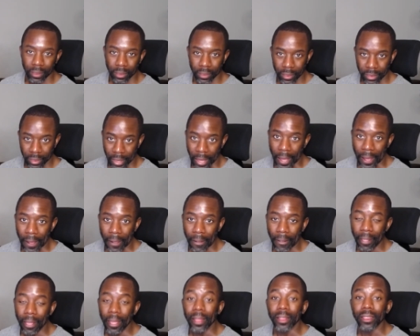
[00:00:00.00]
that
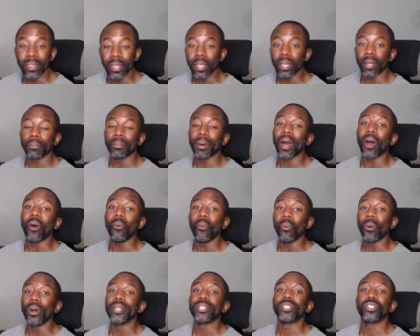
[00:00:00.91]
and think about
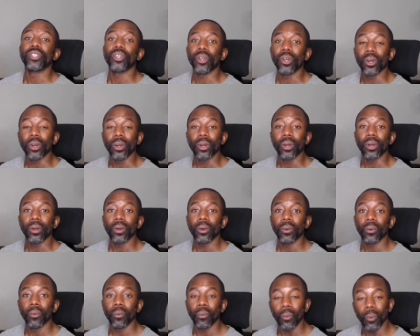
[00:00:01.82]
what you're
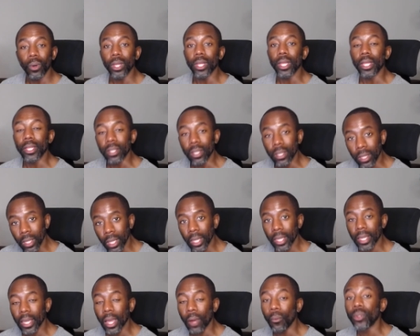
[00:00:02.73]
willing to look
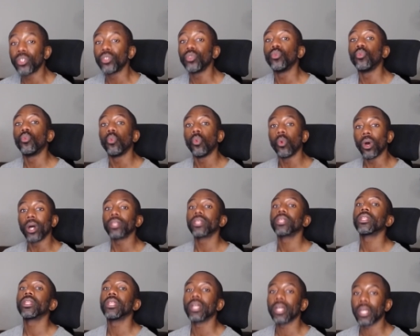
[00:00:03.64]
at, what you want to
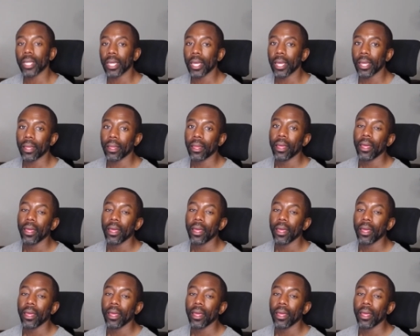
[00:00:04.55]
look at,